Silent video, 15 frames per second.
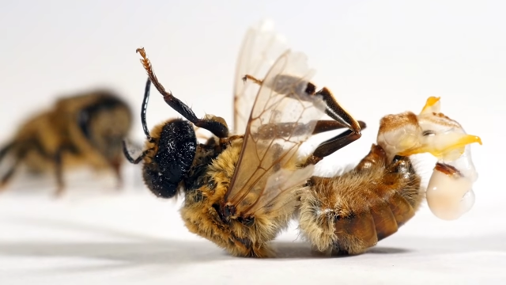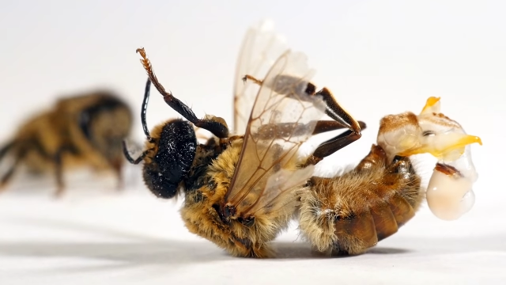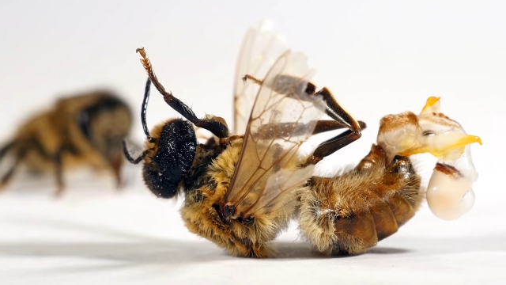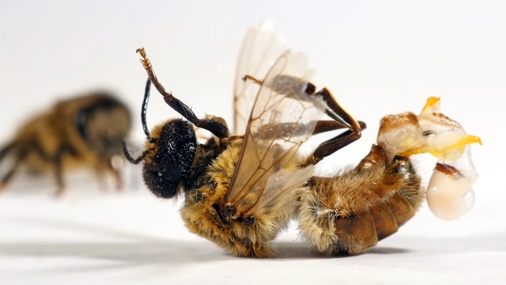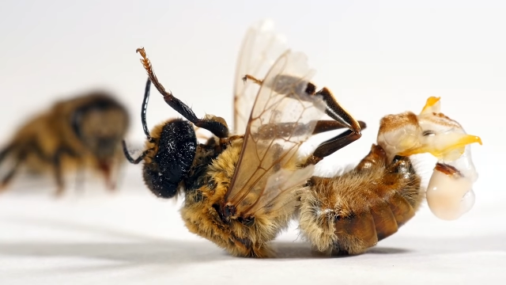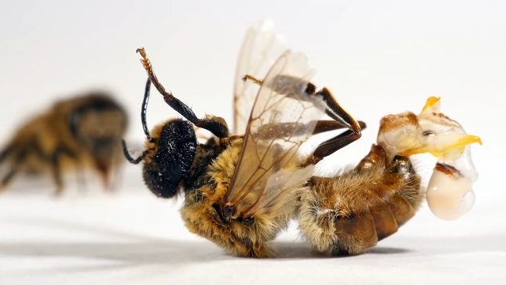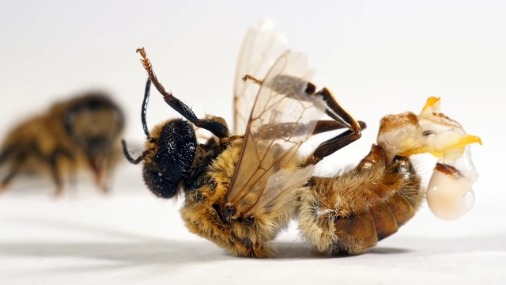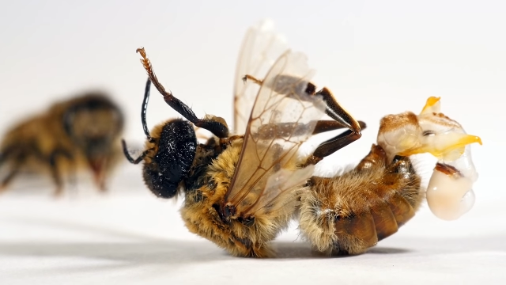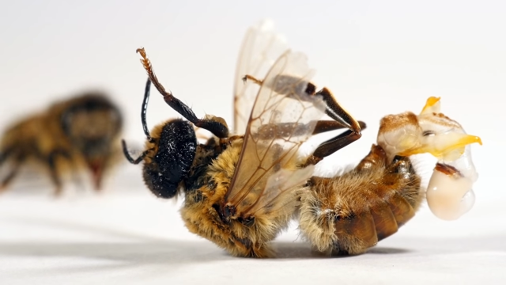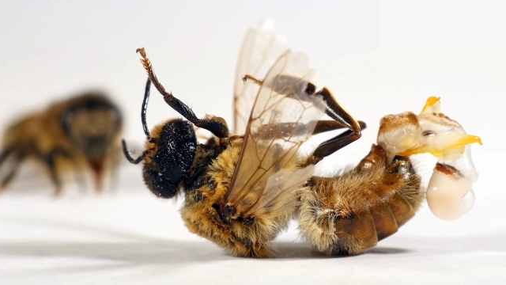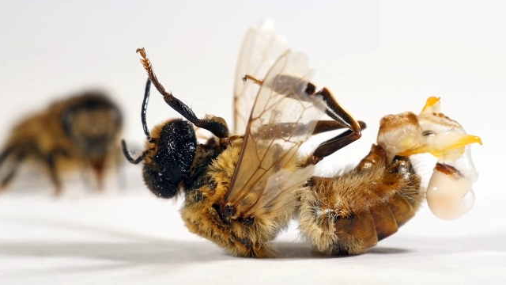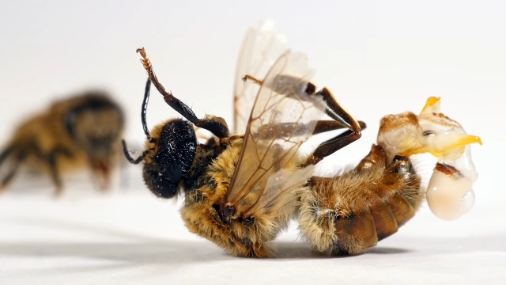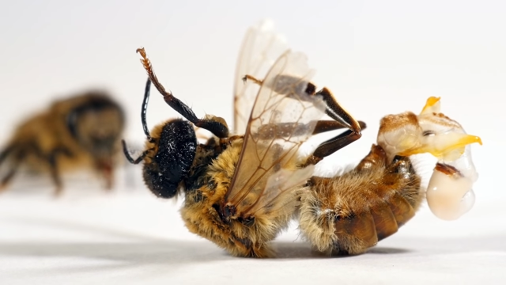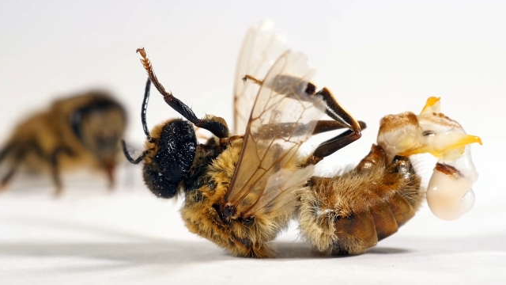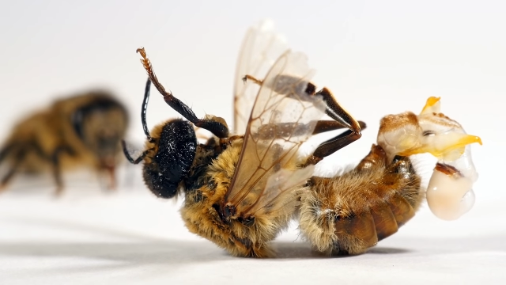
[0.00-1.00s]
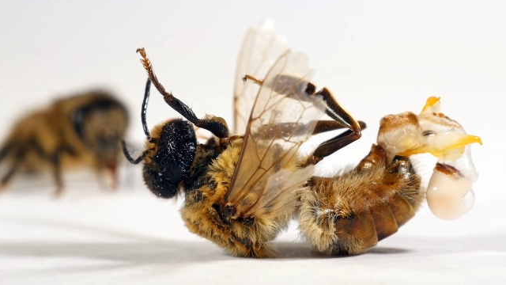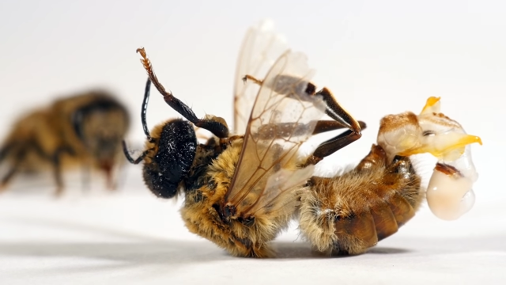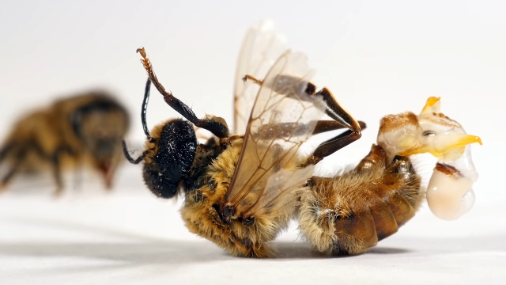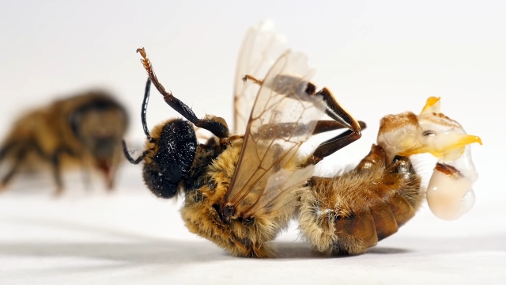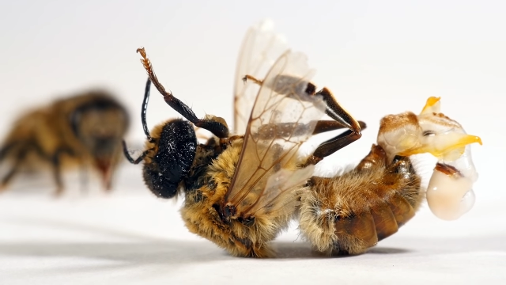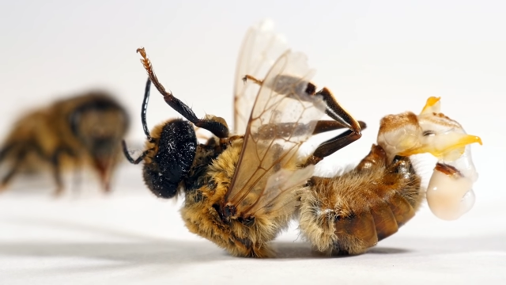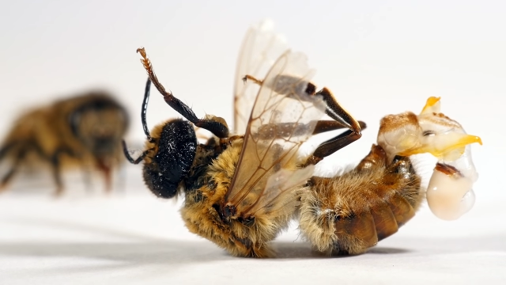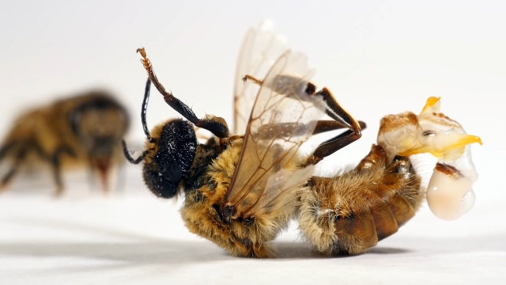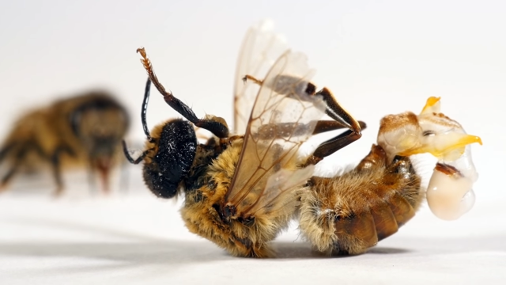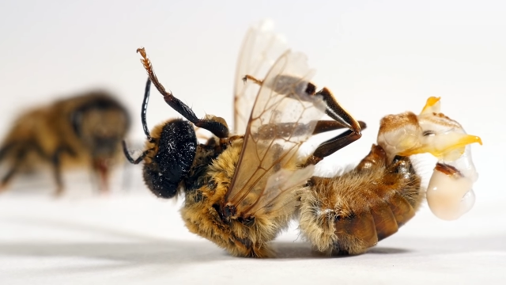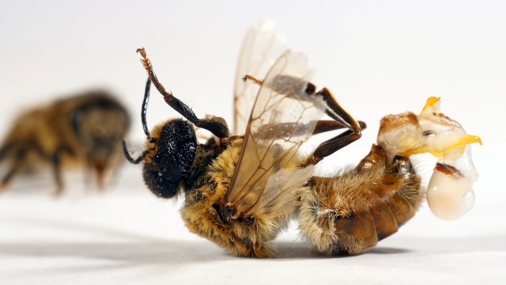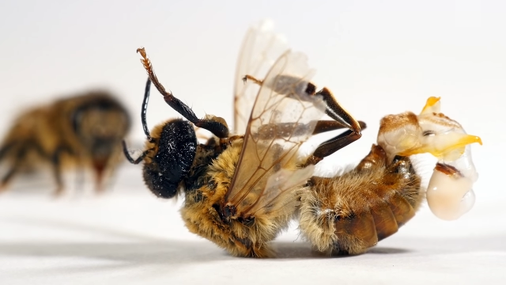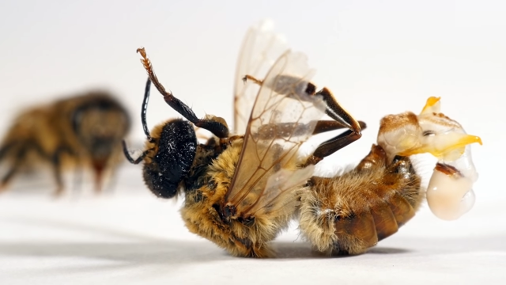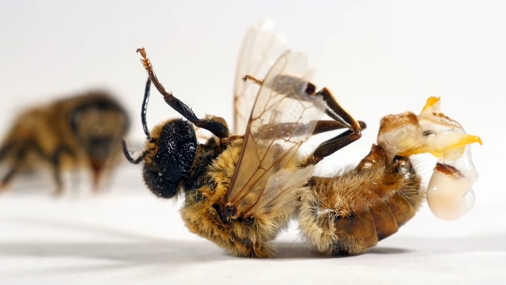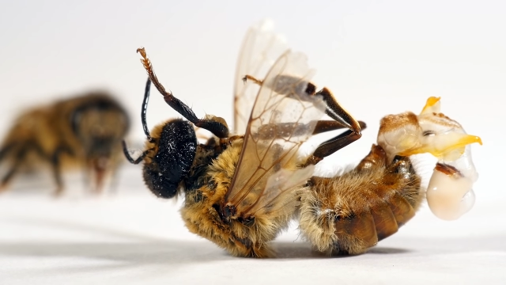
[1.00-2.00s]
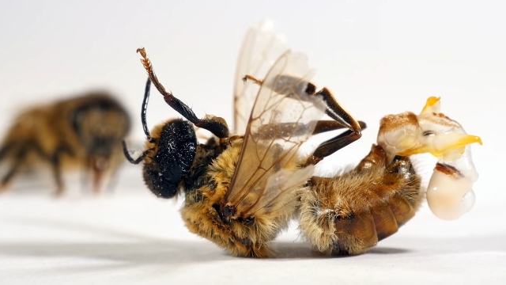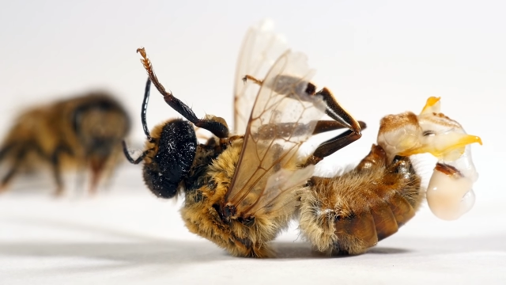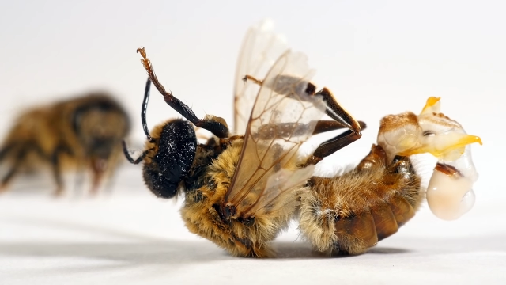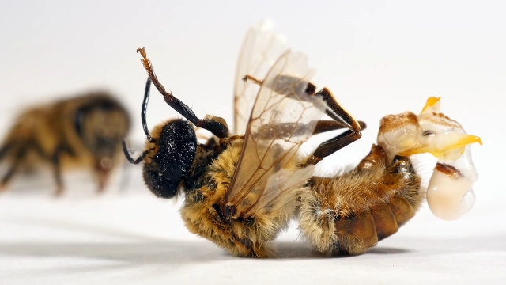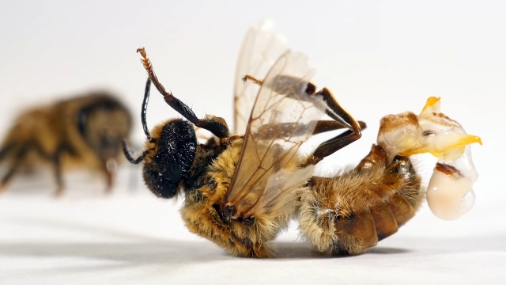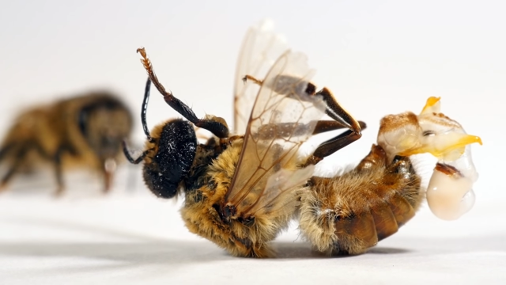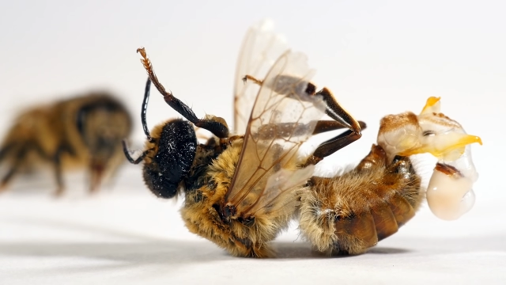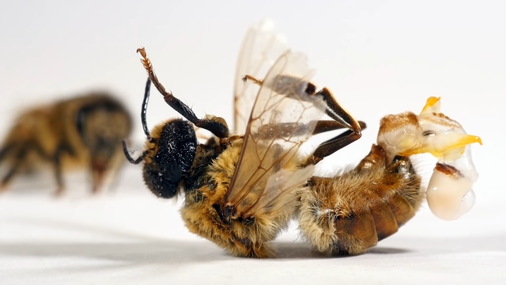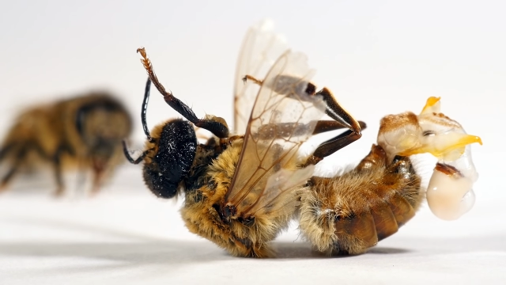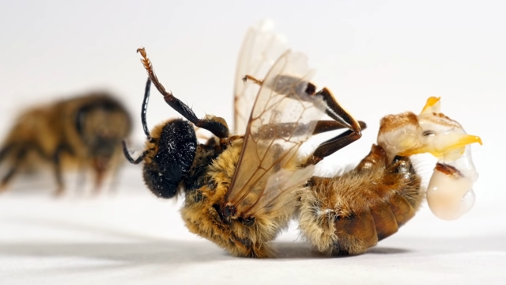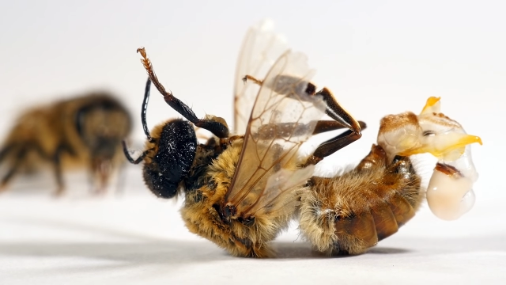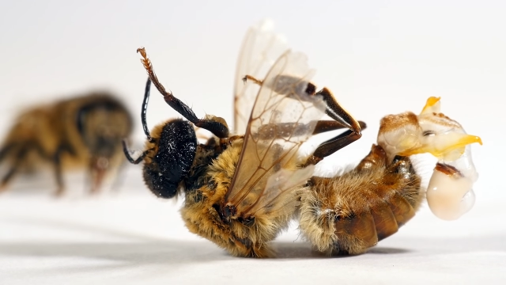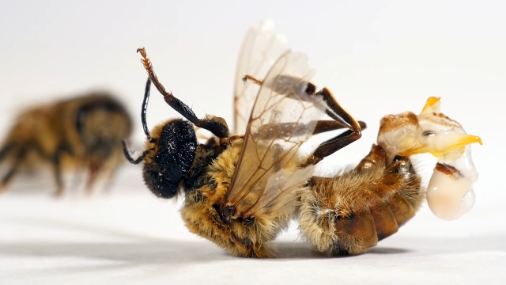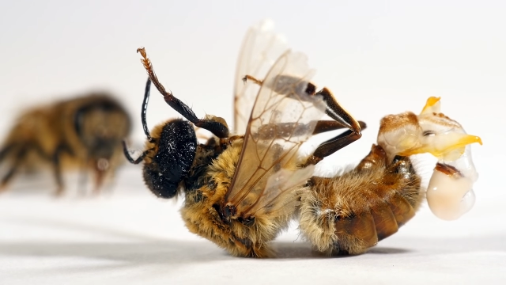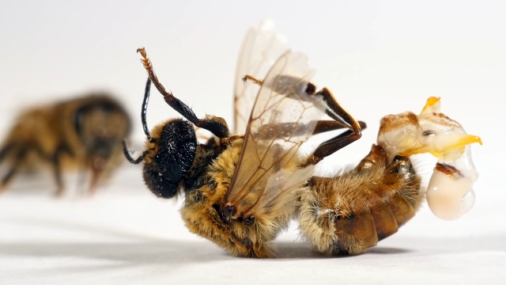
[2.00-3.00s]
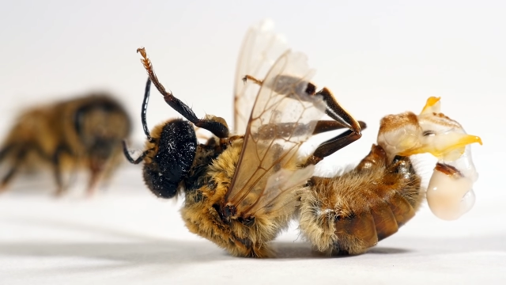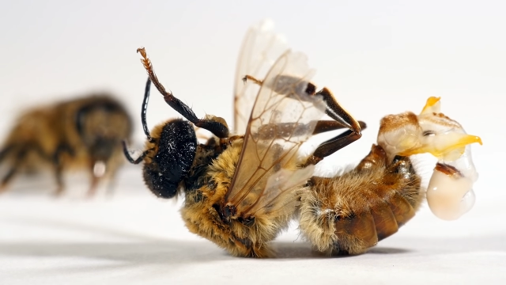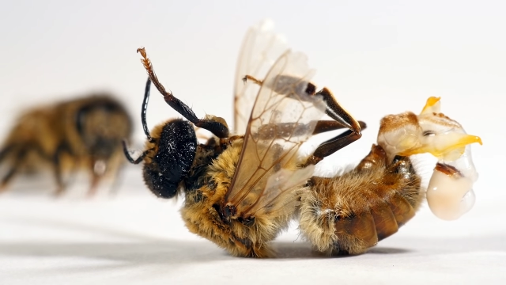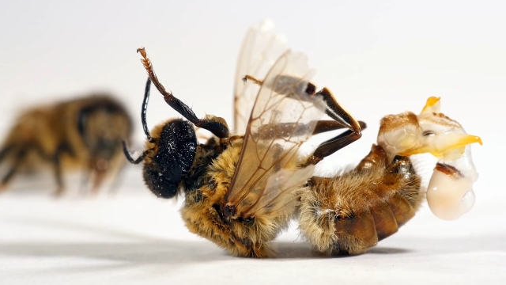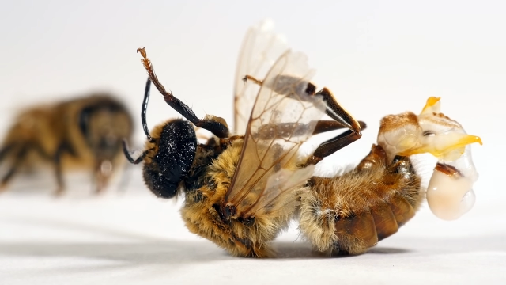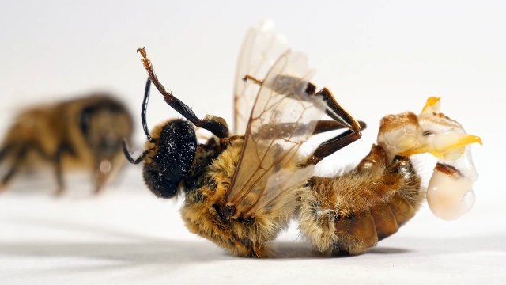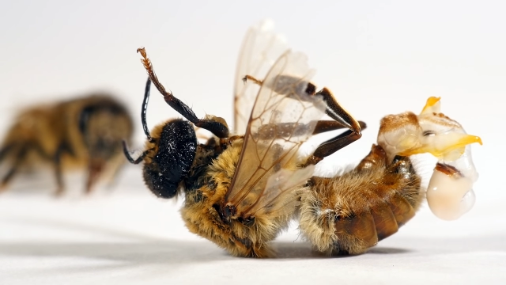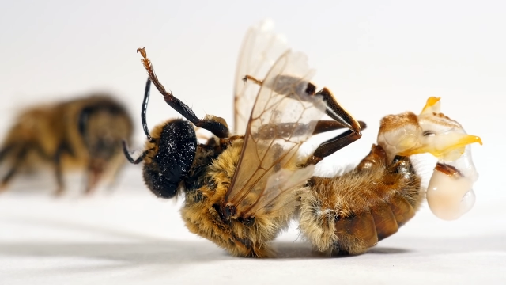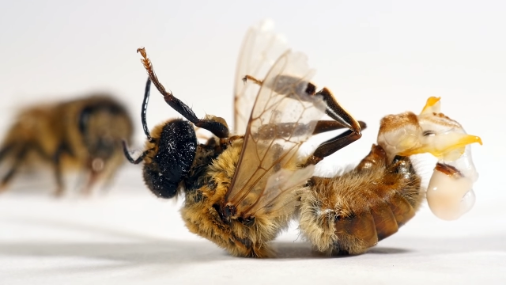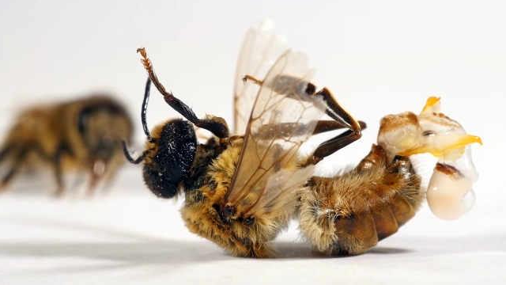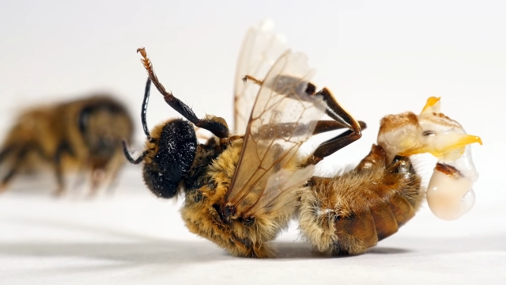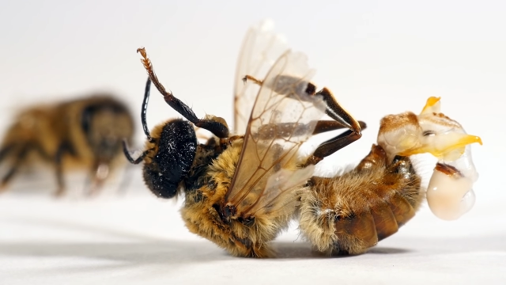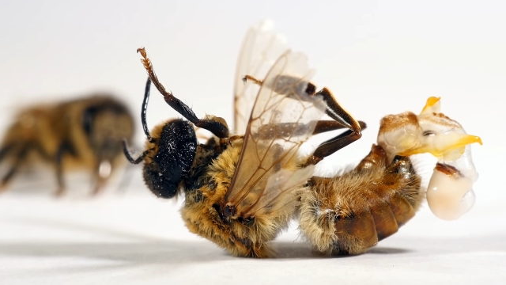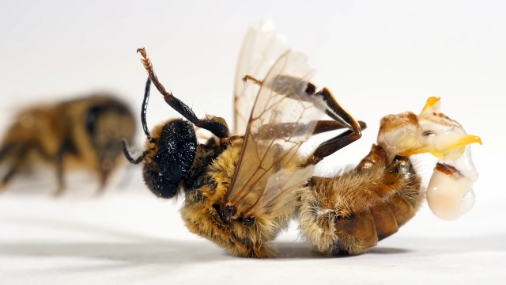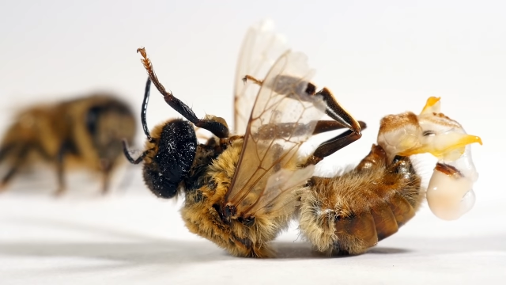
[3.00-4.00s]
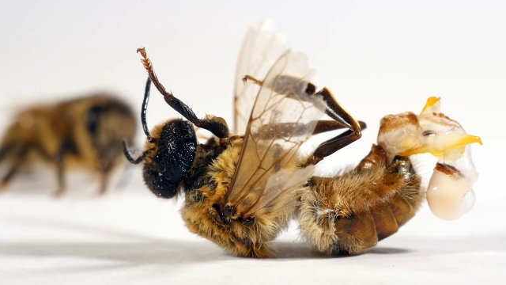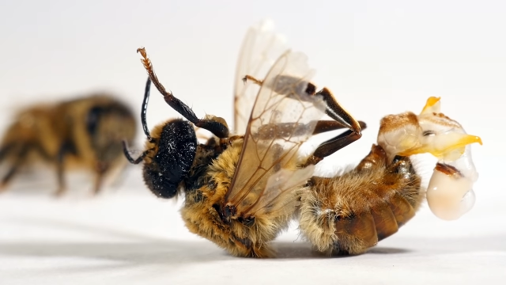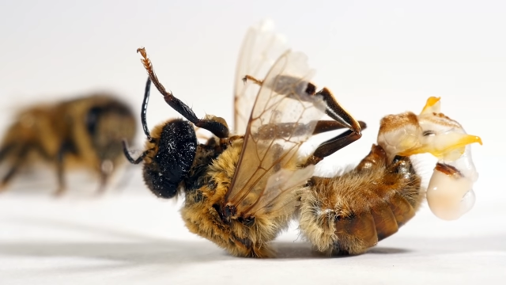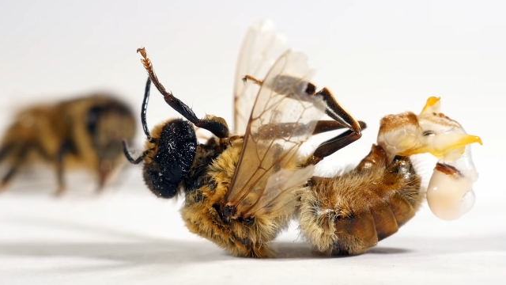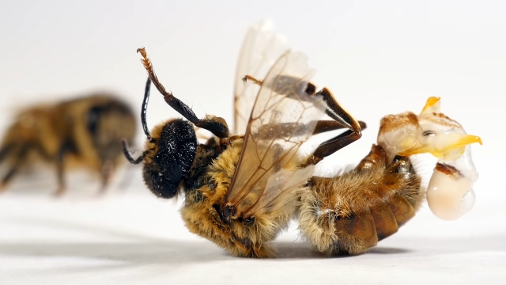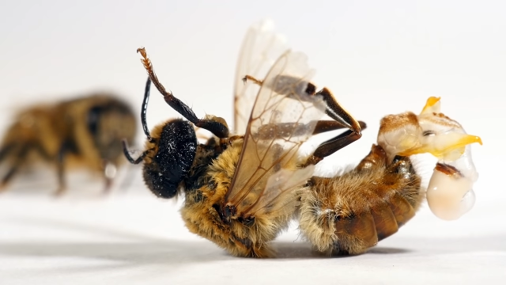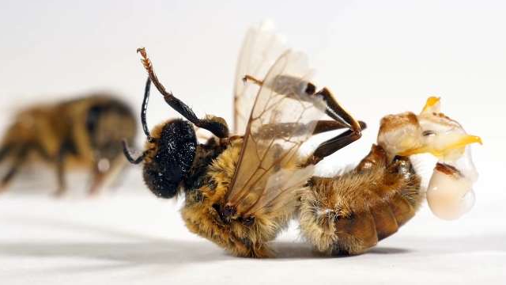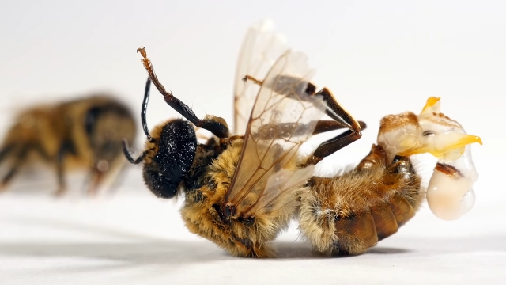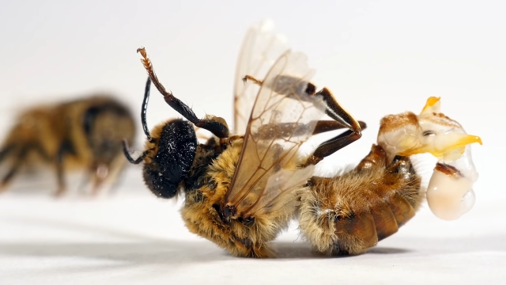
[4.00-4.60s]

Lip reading: Nobody's mouth can be seen.